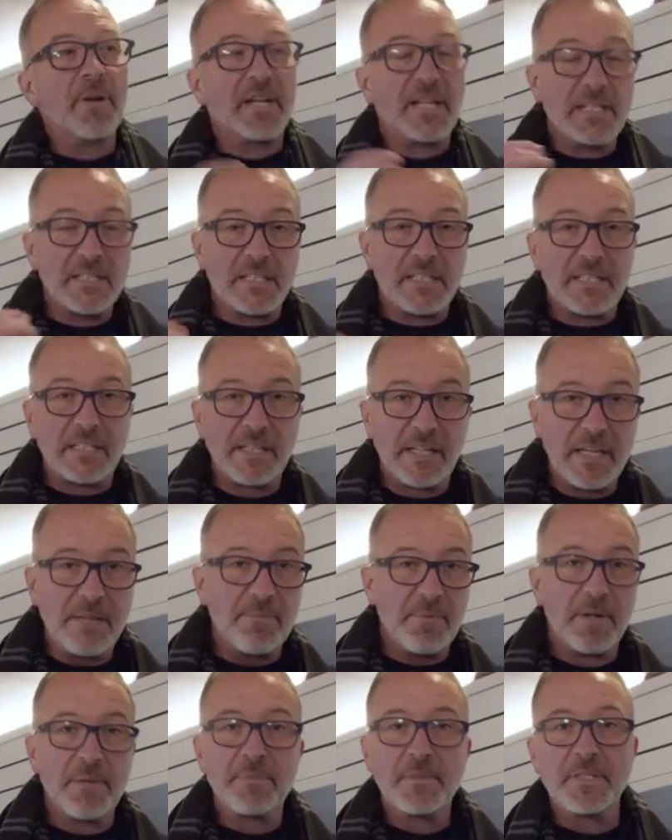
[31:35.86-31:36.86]
but can
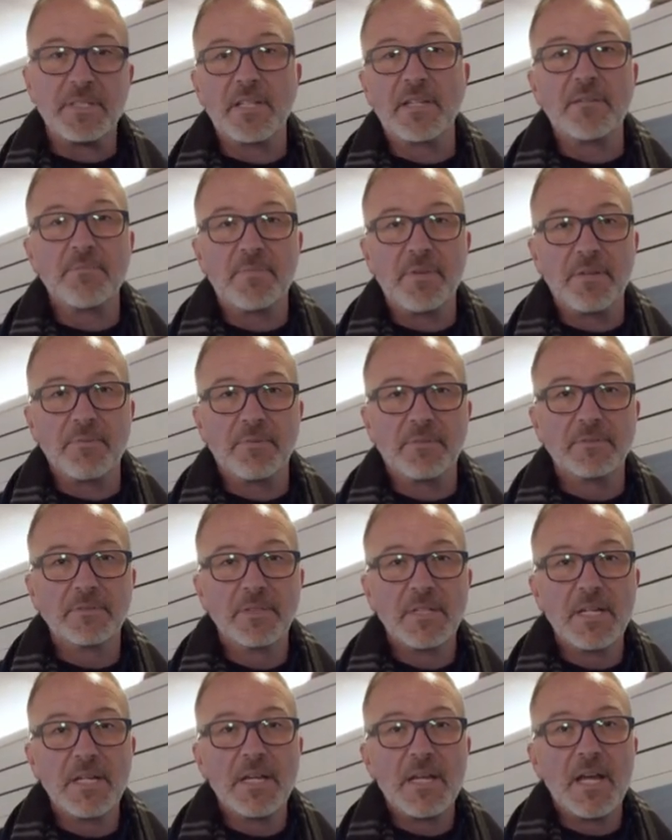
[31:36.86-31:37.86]
sleep up to 10 people.
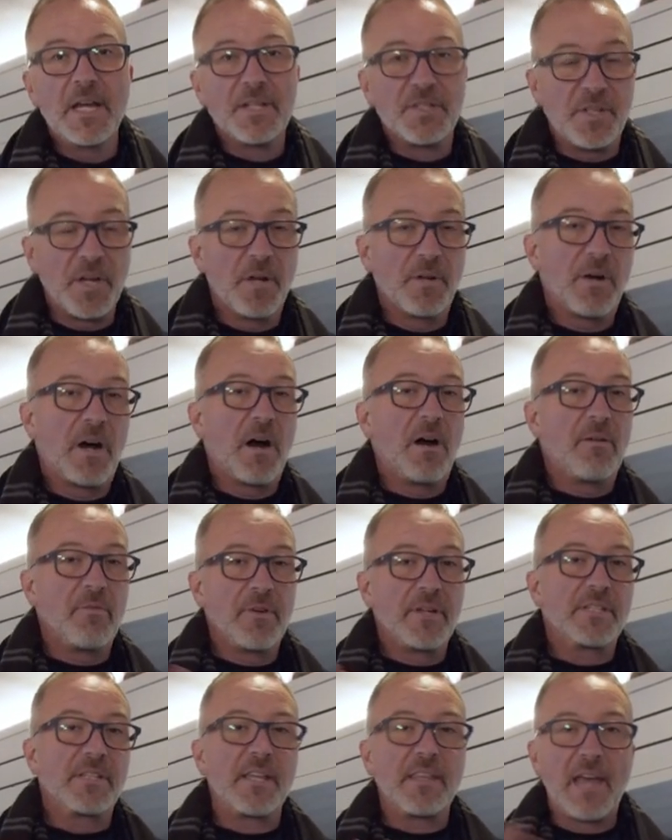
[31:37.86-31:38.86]
So I
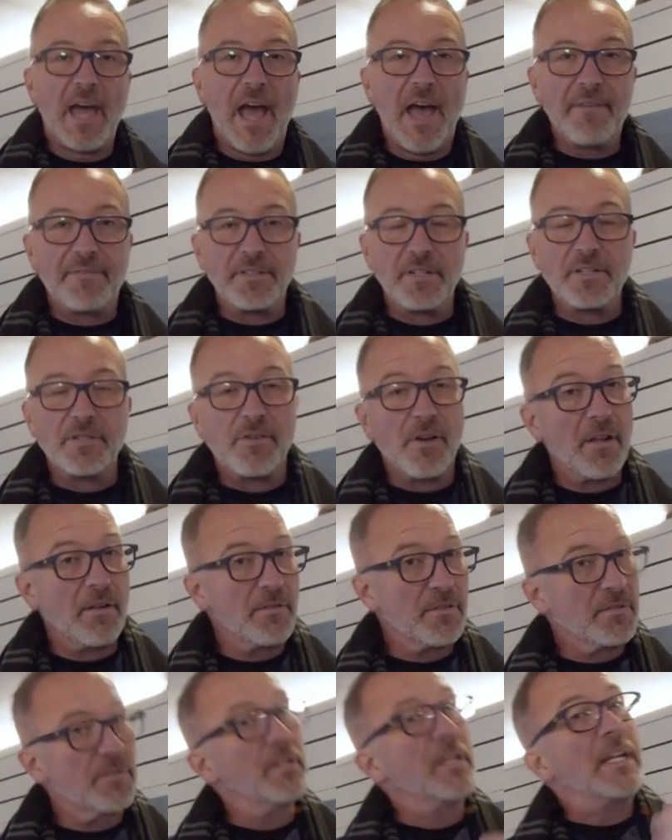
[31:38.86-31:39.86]
always say the half ton
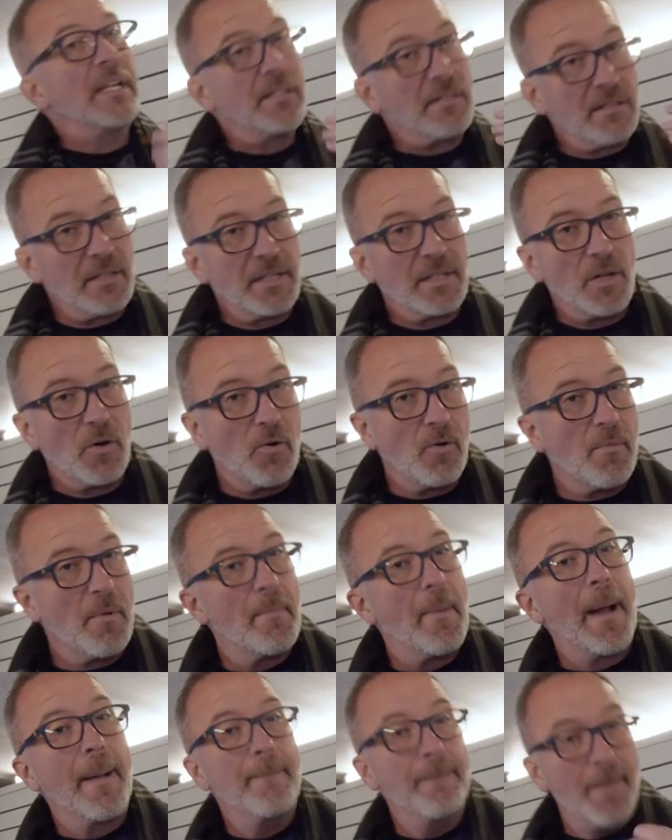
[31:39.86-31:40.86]
trailer's easily towable
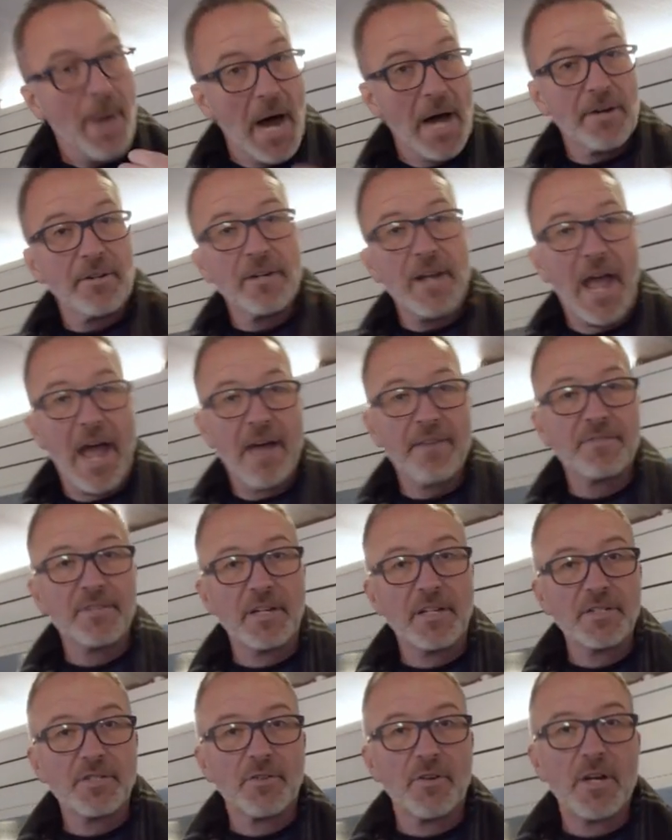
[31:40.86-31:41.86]
by modern half
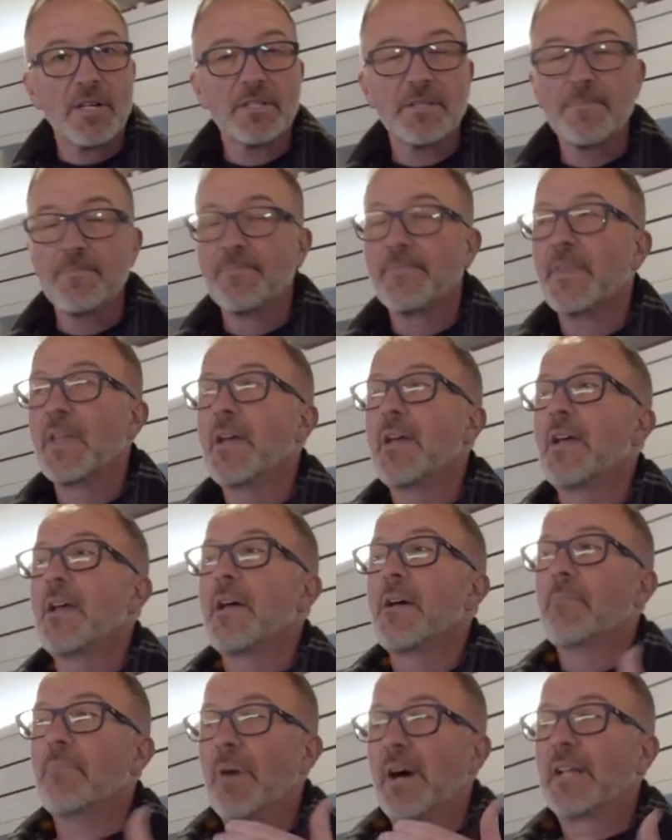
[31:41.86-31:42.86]
ton trucks.
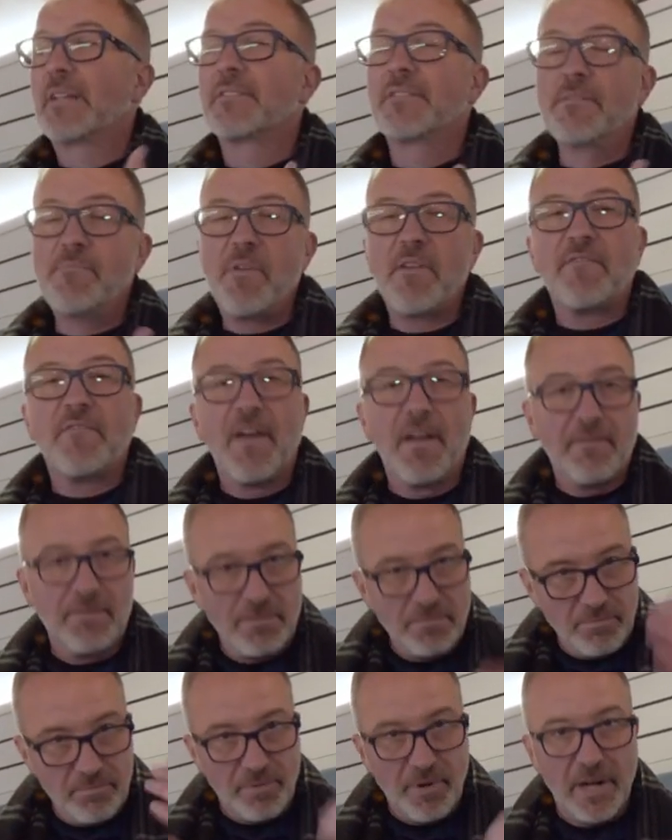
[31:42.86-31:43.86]
But do me a favor,
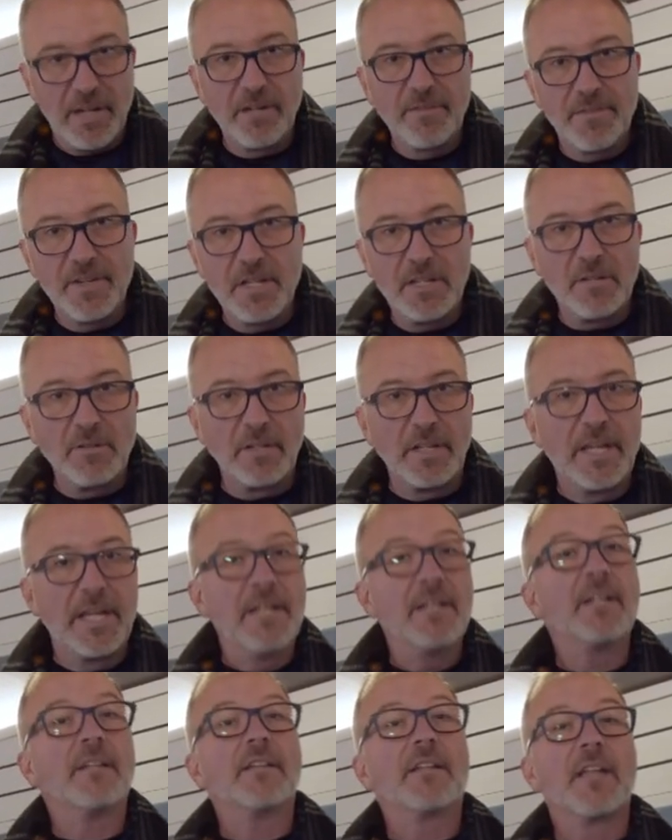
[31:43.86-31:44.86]
bring your vehicle
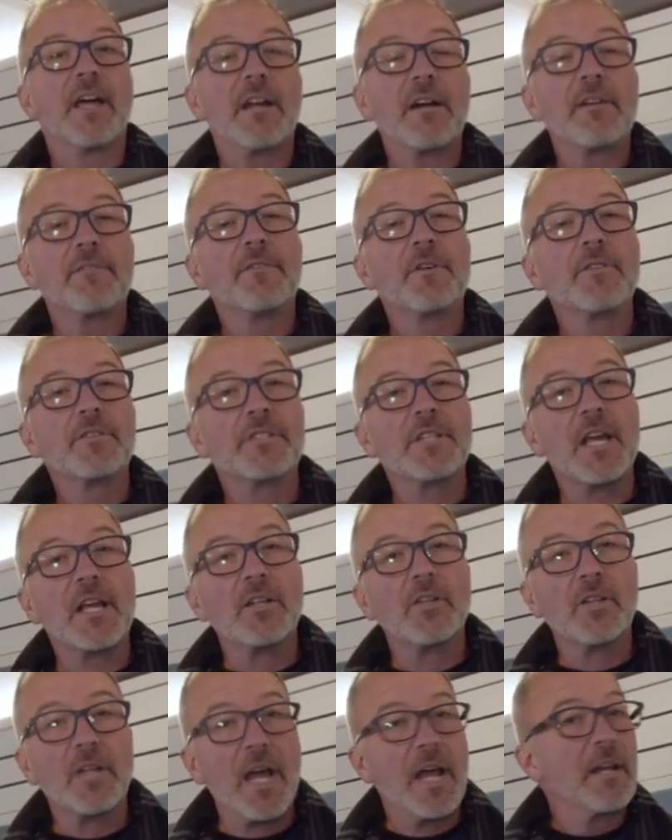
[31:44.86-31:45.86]
in, let our folks take a
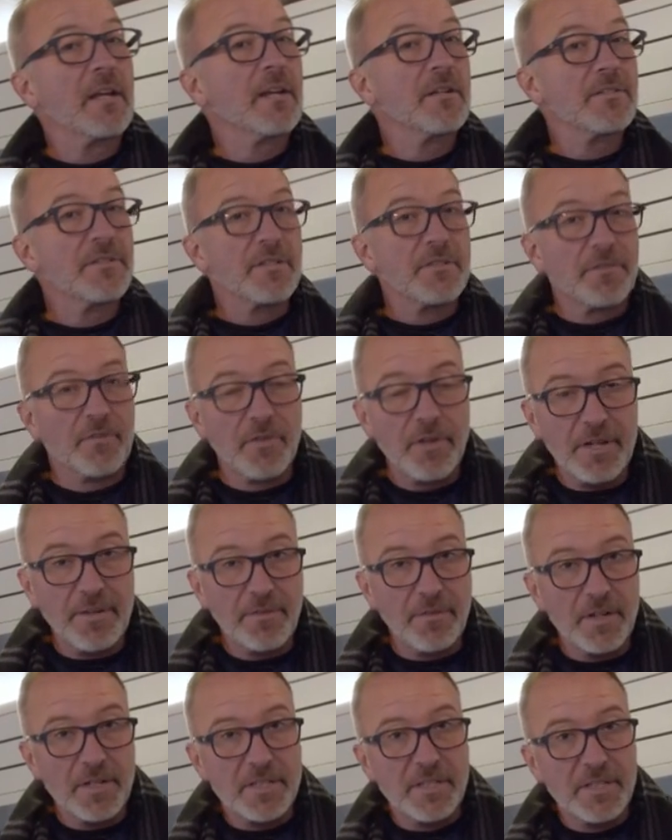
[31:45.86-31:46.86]
look at it because it's free
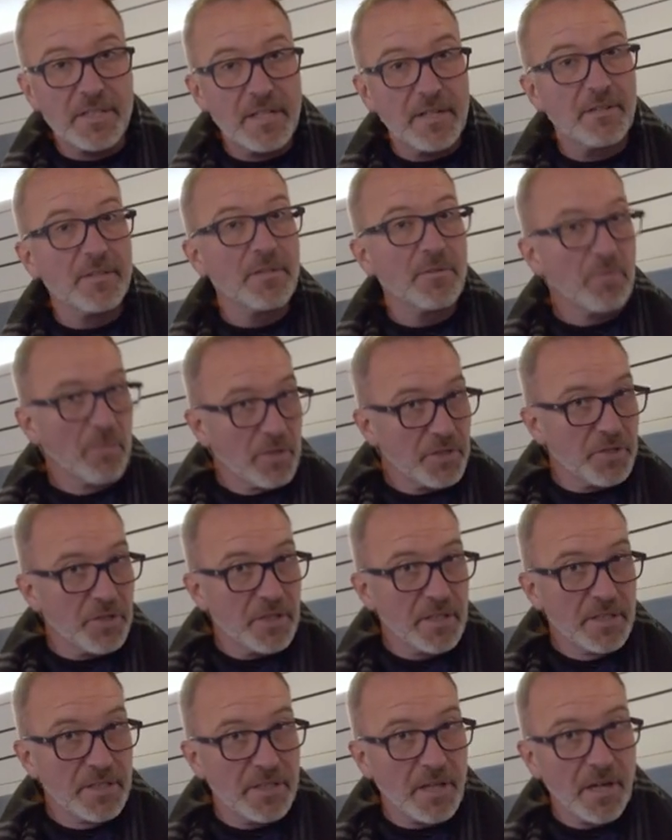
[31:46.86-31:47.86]
for us to tell you what you
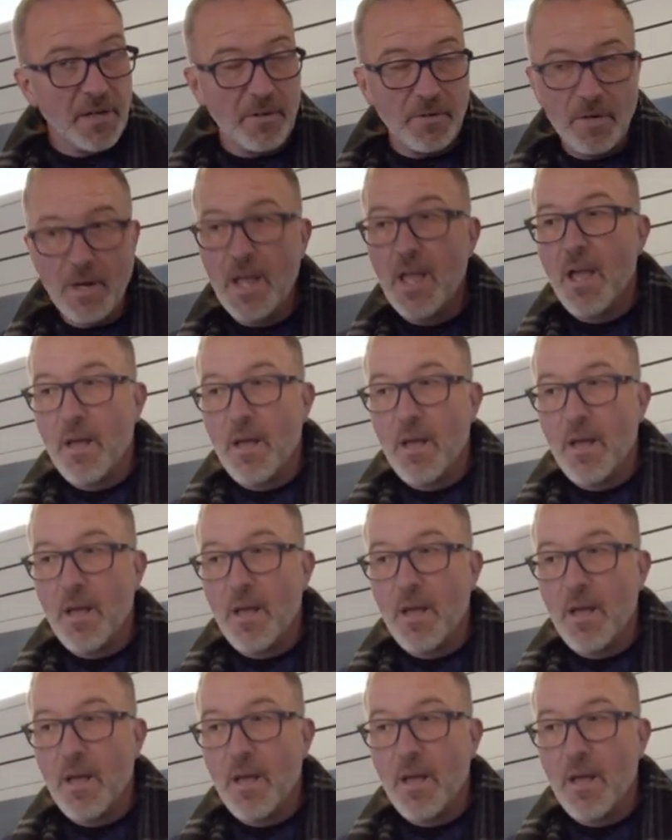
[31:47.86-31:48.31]
can tow.